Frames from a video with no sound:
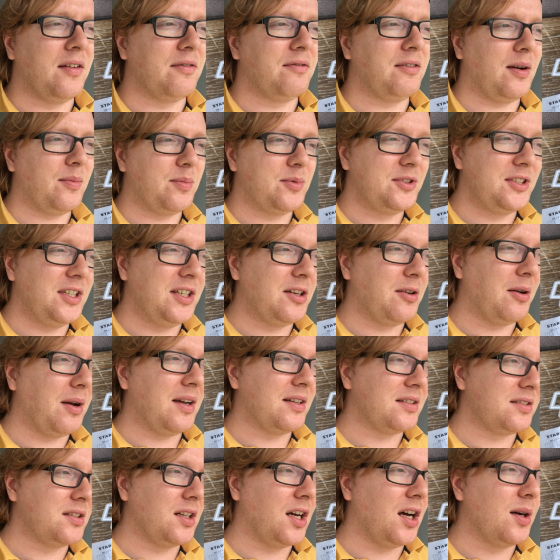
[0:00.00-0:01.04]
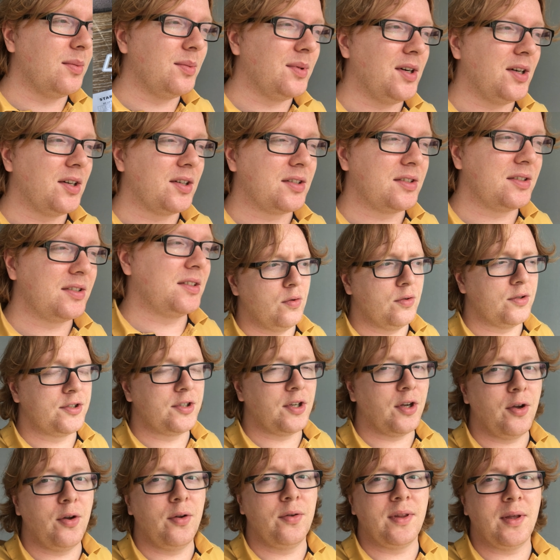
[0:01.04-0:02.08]
frappuccino at a Starbucks.
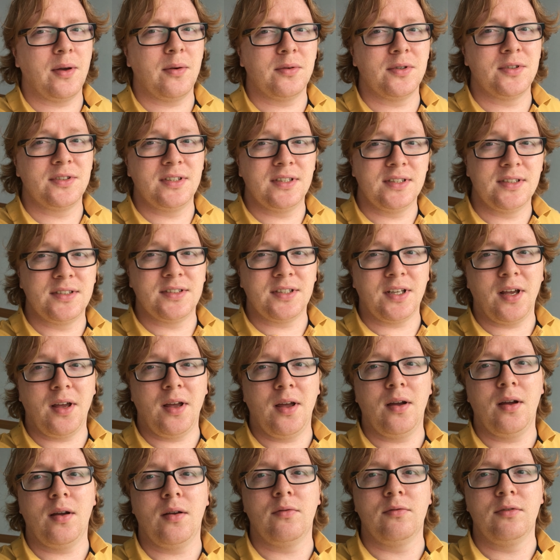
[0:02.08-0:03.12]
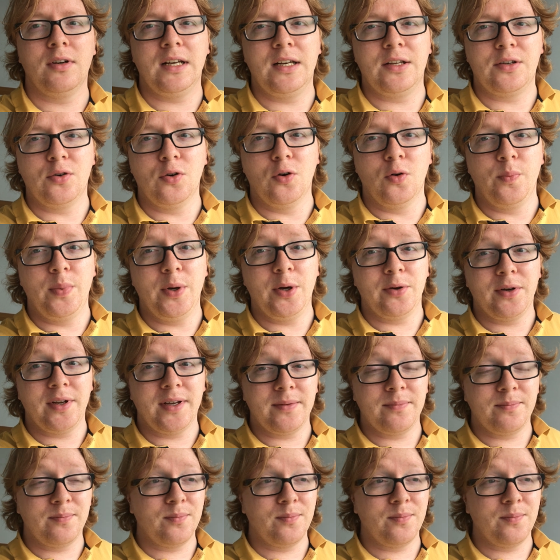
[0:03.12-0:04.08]
Also there was this really cool building